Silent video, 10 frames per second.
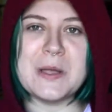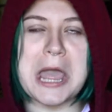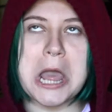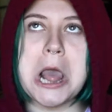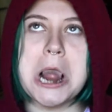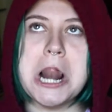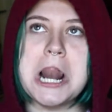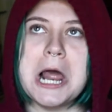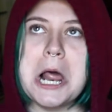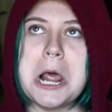okay?
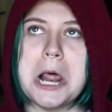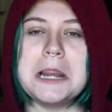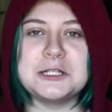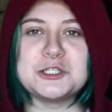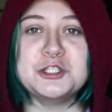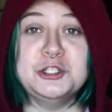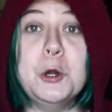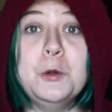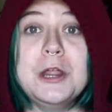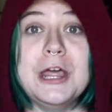Let's
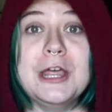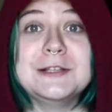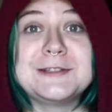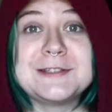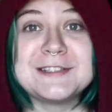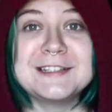do this.